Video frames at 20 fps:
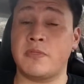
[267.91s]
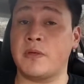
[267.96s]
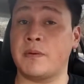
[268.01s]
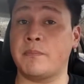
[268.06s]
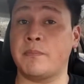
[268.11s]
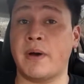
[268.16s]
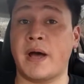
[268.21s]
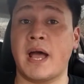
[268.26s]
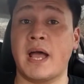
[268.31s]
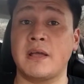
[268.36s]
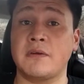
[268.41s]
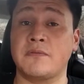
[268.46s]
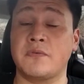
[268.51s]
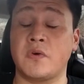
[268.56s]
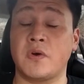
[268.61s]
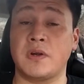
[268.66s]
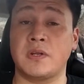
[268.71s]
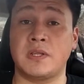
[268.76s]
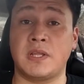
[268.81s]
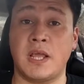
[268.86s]
the bike
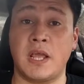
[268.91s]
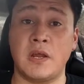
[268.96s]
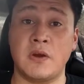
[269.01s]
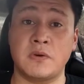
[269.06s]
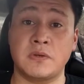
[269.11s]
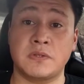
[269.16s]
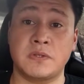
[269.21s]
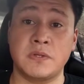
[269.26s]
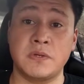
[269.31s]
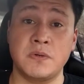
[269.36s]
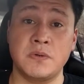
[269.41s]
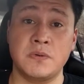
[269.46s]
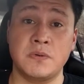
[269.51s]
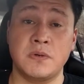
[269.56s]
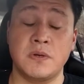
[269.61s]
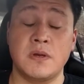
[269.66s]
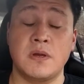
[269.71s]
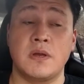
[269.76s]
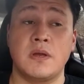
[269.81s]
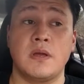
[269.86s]
for a day or two,
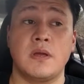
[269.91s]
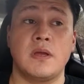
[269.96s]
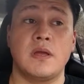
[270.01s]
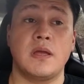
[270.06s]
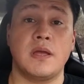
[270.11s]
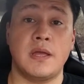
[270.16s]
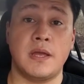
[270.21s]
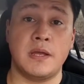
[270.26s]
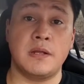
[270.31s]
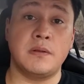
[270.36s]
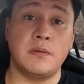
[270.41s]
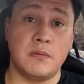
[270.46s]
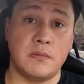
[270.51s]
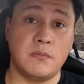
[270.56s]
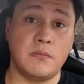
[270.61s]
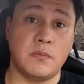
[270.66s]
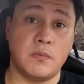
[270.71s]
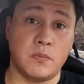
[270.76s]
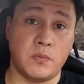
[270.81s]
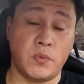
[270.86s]
it
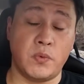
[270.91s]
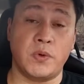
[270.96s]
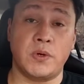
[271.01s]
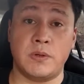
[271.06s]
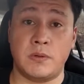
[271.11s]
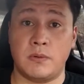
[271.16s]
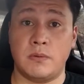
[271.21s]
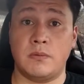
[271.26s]
will